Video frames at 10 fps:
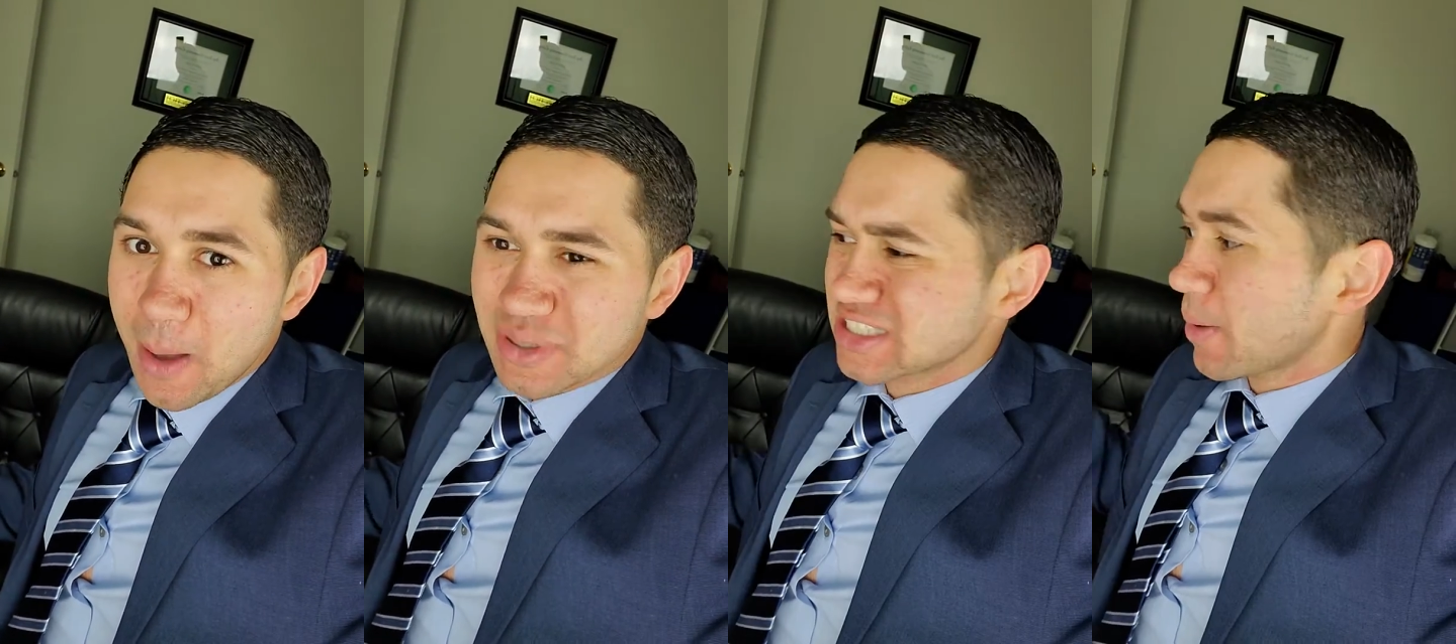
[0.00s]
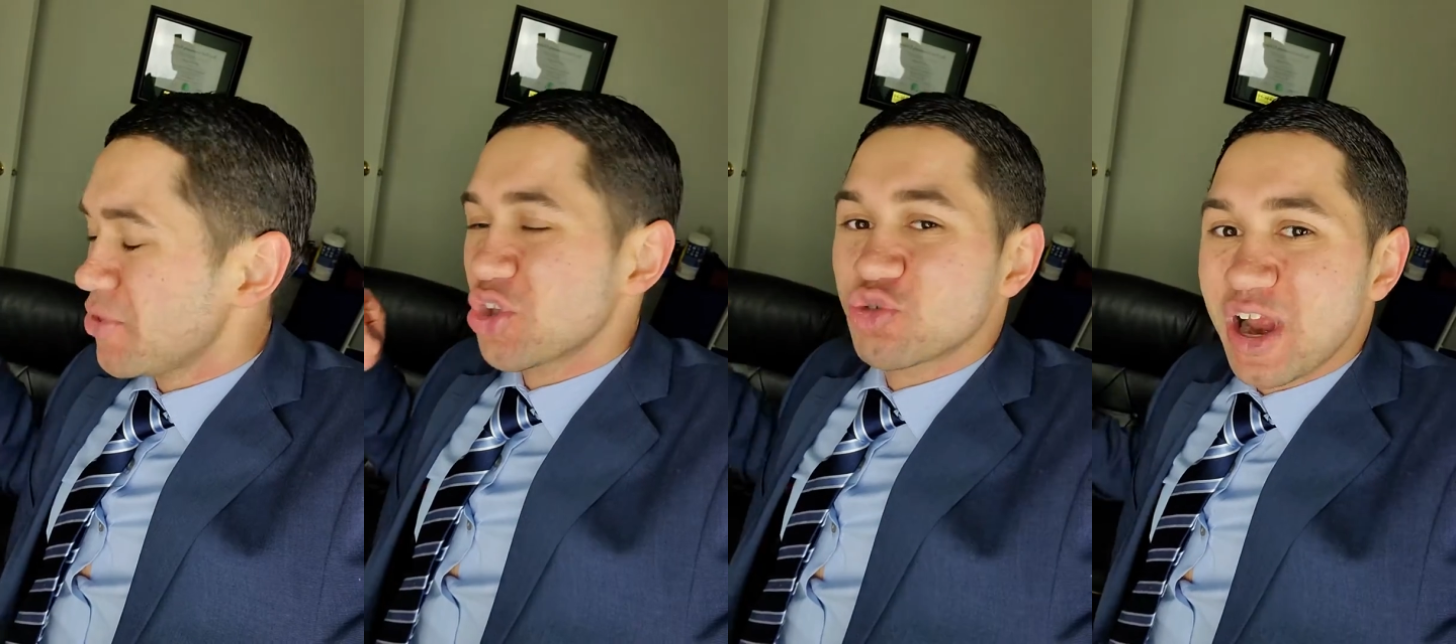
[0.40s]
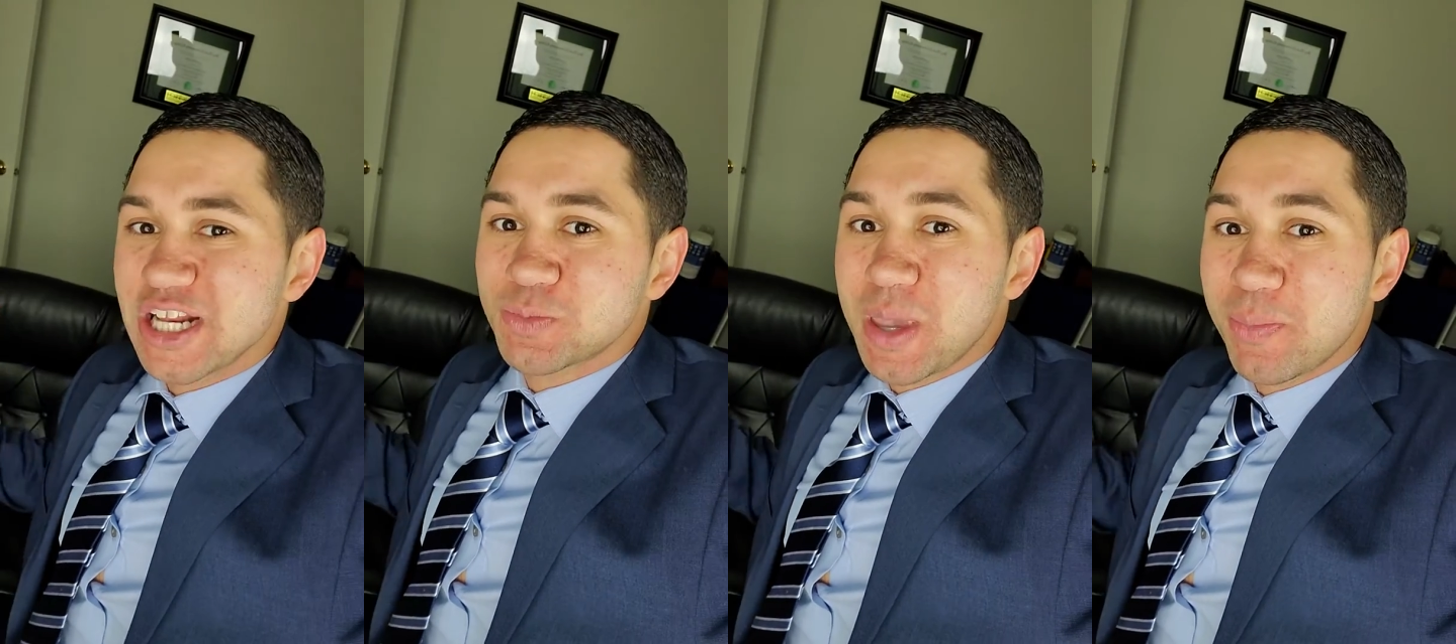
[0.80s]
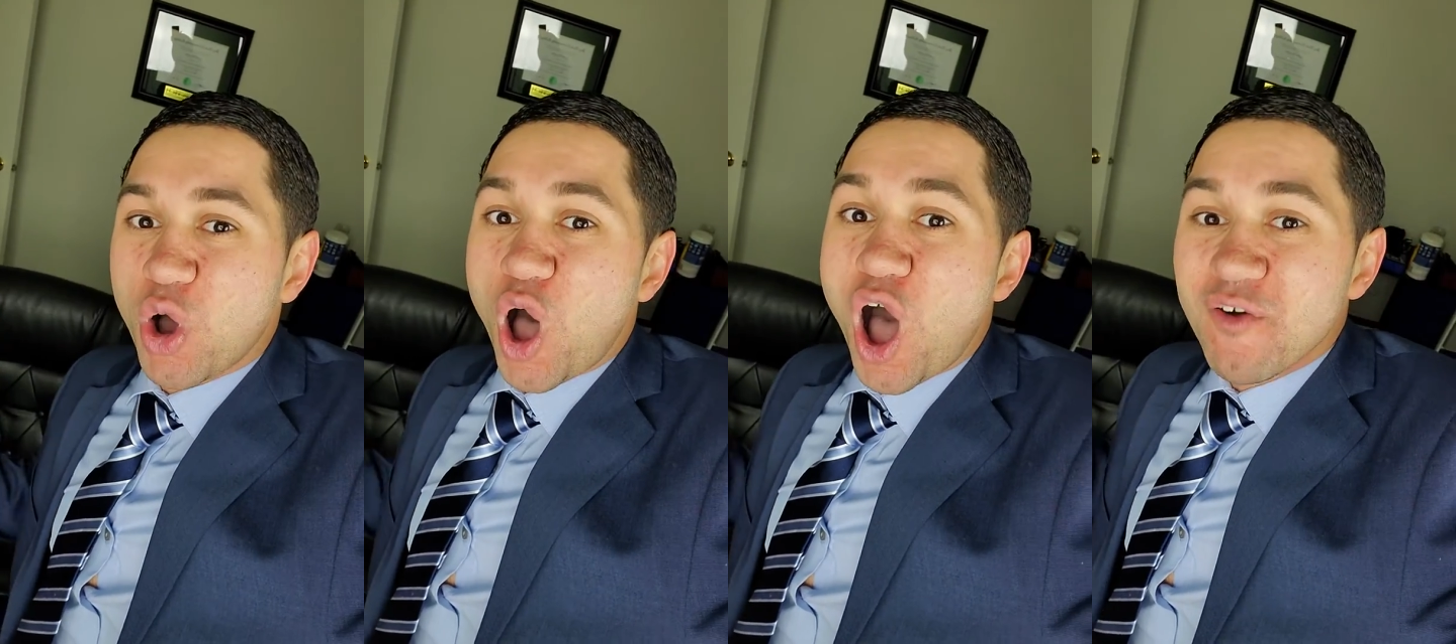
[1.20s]
But some of the greatest
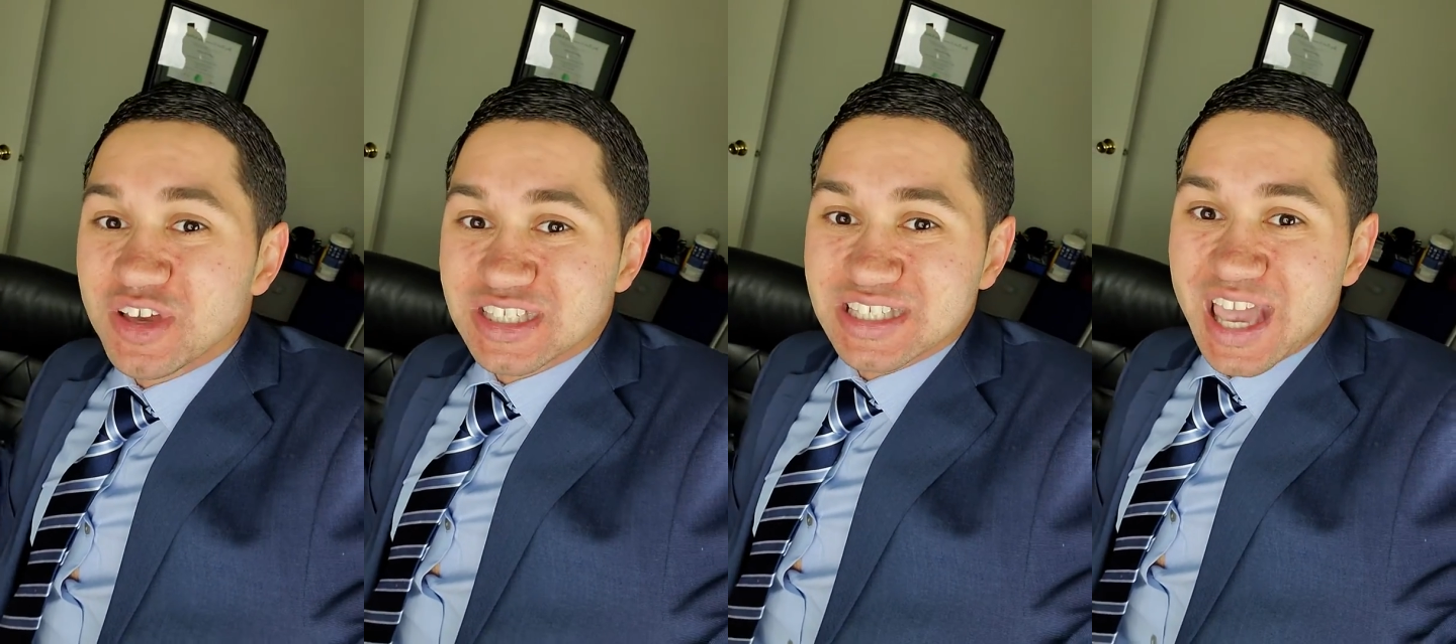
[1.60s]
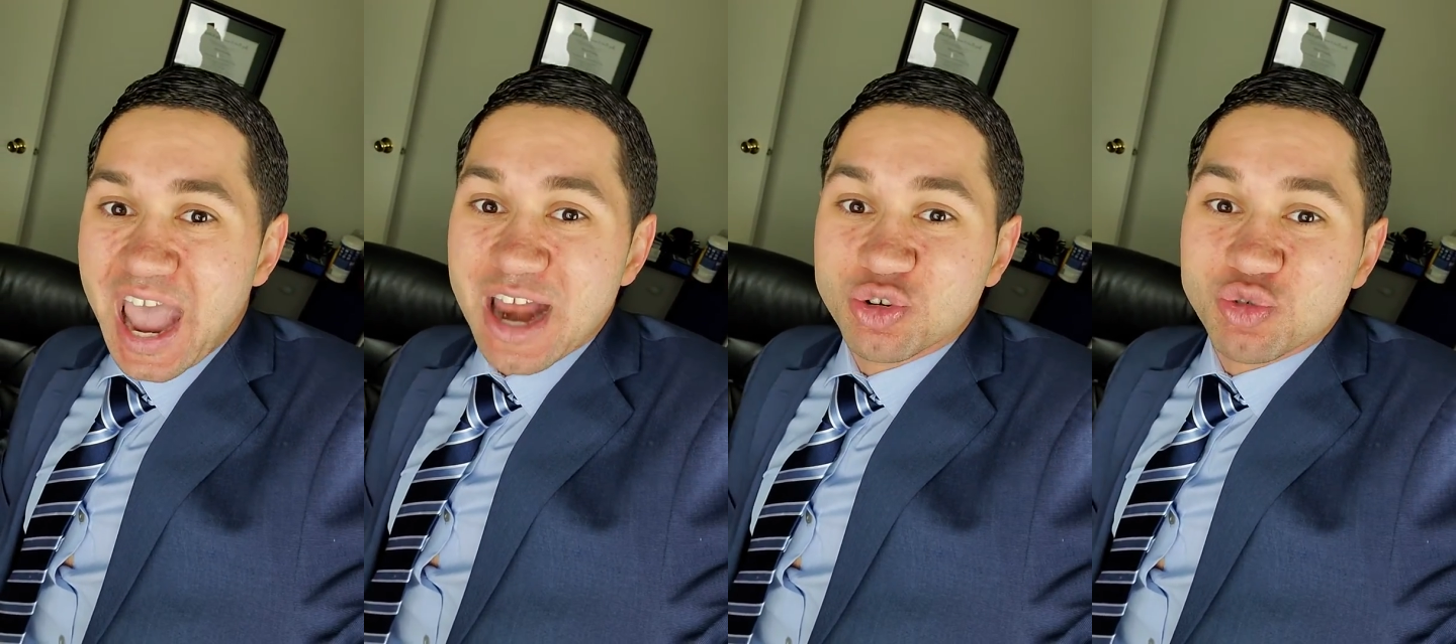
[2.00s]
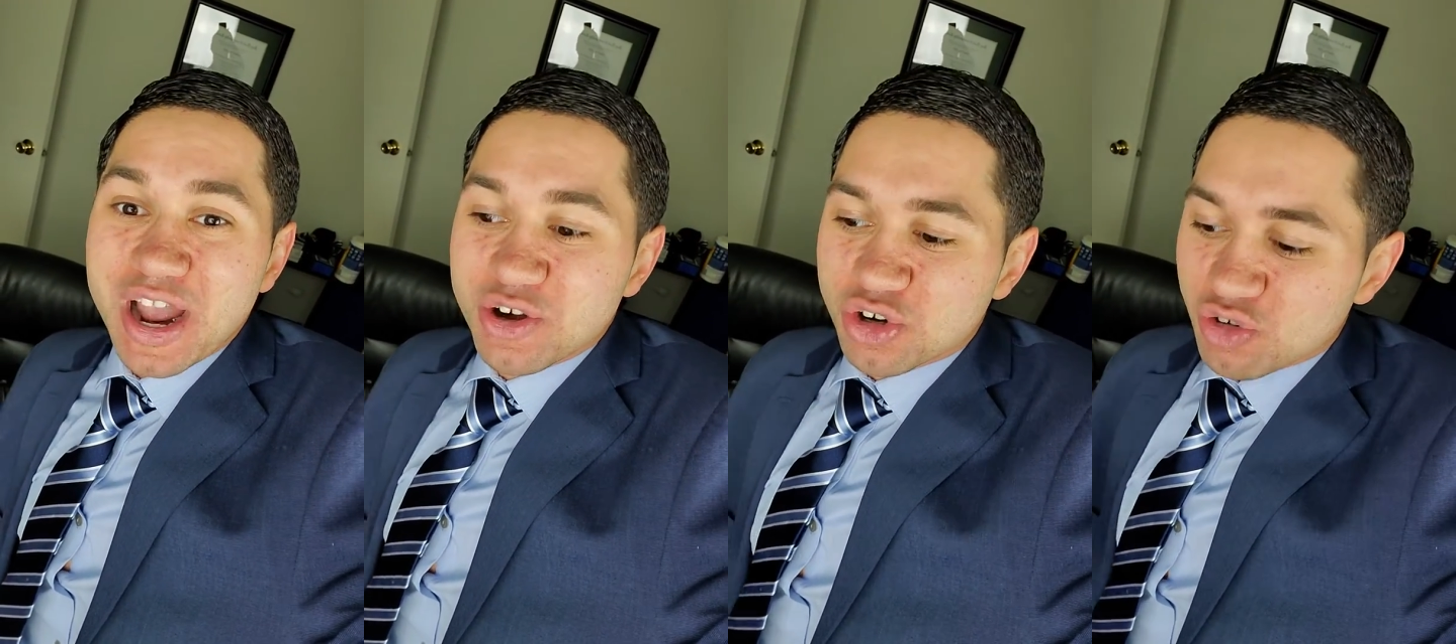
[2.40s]
people obviously had greater,